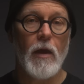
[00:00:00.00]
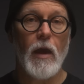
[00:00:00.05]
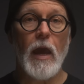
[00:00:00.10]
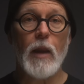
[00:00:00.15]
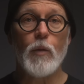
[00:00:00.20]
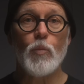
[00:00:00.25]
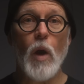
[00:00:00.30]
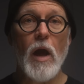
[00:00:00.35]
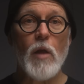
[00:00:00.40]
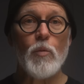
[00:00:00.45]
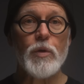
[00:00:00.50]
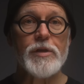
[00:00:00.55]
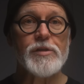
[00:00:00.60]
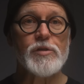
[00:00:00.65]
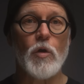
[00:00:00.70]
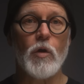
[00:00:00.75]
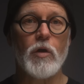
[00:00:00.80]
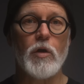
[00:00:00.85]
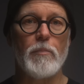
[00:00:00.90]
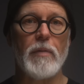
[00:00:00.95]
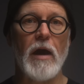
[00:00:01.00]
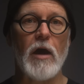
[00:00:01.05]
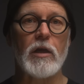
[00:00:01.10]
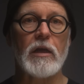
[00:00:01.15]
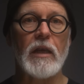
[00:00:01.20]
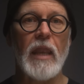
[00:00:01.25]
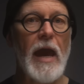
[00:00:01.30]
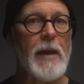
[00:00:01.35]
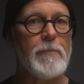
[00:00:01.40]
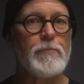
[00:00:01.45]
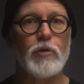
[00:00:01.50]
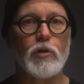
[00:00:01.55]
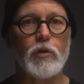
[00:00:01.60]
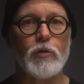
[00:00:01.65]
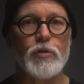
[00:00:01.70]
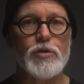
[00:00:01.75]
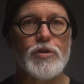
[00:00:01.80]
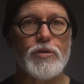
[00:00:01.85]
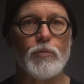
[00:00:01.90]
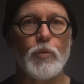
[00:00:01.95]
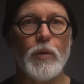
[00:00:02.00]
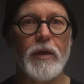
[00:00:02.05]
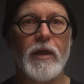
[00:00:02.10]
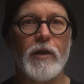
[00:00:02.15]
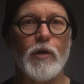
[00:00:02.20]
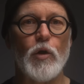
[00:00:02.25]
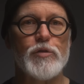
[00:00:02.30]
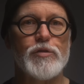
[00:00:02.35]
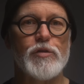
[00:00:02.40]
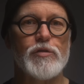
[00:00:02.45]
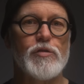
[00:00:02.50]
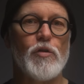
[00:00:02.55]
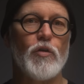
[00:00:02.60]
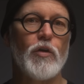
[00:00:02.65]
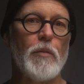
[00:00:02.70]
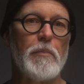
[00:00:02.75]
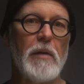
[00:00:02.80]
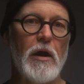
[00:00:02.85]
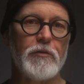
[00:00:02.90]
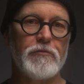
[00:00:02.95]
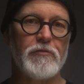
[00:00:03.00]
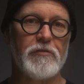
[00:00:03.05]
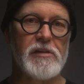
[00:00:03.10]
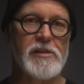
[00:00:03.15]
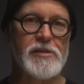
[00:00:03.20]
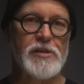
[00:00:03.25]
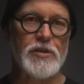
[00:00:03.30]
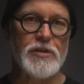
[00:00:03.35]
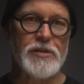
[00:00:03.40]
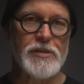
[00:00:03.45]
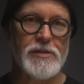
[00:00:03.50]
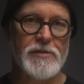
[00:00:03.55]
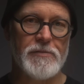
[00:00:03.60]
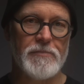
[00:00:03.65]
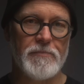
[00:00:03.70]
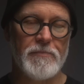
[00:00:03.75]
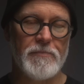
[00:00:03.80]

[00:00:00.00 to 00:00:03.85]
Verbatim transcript: And while we talk about light pollution, we can also talk about filters.